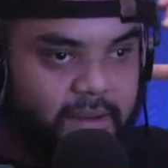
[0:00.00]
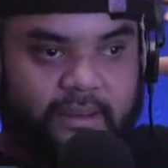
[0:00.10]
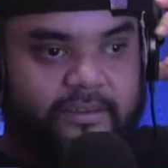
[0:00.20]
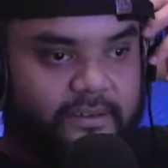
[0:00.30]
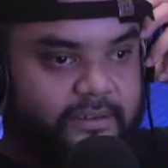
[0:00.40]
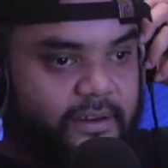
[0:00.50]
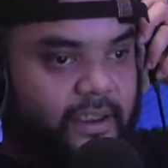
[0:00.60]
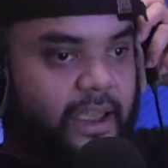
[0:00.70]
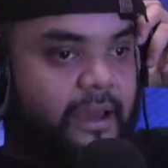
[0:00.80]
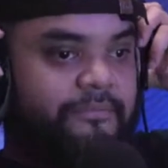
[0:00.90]
It's not,
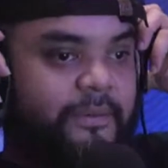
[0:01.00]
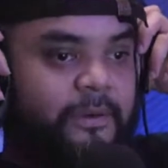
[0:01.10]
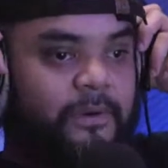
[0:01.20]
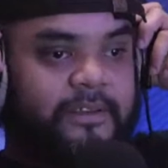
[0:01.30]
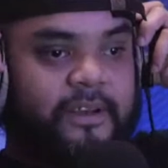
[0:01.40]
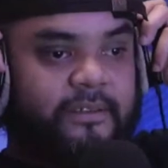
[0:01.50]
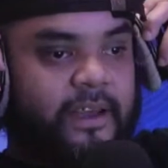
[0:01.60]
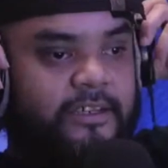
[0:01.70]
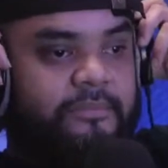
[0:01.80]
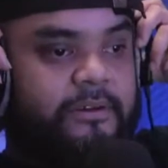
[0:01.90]
yeah, I'm from the West Coast.
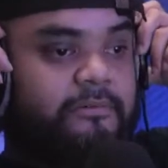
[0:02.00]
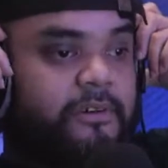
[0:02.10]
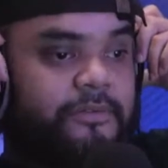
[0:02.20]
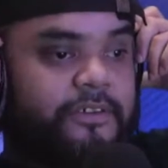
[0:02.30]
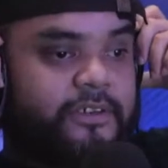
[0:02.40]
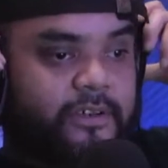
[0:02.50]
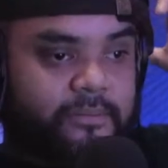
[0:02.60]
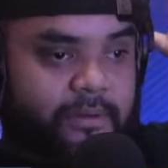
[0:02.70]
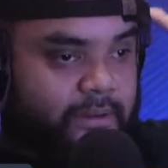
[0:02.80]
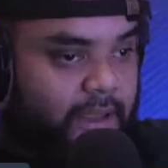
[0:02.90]
I should be rooting for
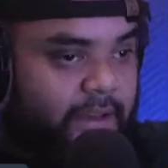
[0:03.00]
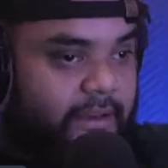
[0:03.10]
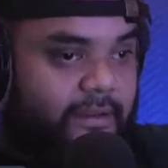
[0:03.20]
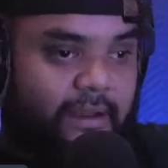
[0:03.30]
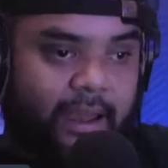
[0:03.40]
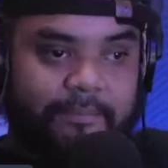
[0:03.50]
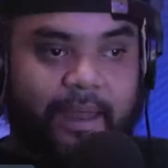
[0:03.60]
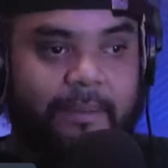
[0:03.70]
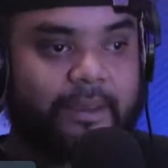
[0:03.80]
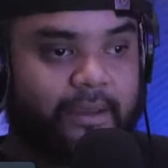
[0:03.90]
Snoop, but like
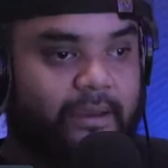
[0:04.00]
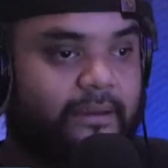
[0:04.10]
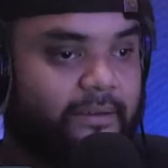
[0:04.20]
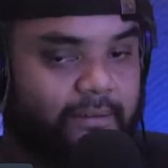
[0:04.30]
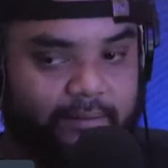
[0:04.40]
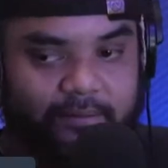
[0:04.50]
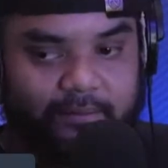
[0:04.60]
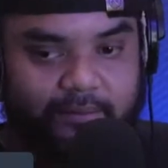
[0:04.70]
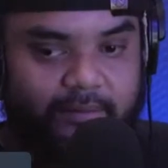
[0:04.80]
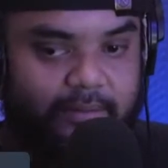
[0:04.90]
I'm like a
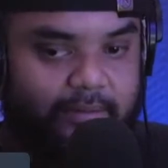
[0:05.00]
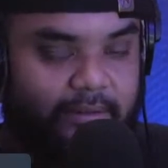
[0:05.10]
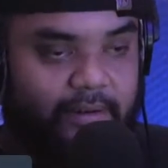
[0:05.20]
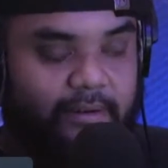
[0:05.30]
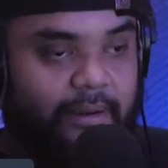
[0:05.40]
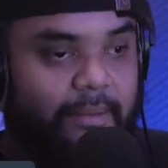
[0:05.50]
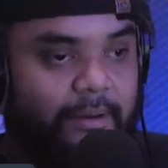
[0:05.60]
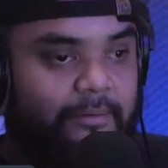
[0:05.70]
you know, I'm